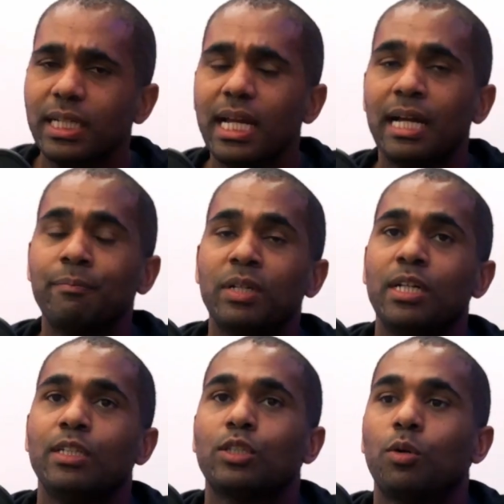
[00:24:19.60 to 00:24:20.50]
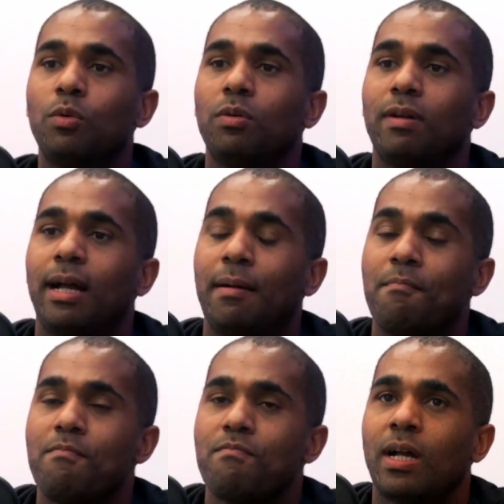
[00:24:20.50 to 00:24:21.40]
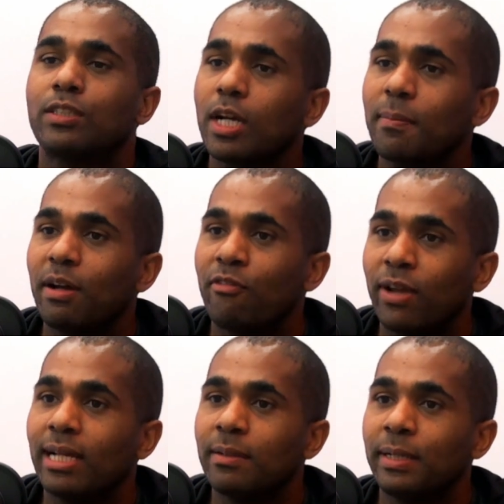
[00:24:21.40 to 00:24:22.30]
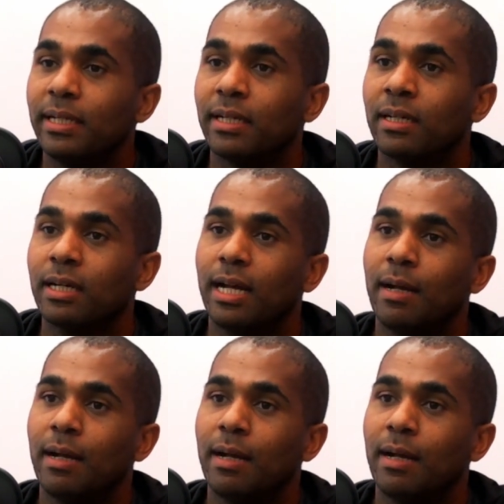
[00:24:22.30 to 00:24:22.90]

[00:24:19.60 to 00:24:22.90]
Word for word: Yeah. So I'll talk about Fandom here.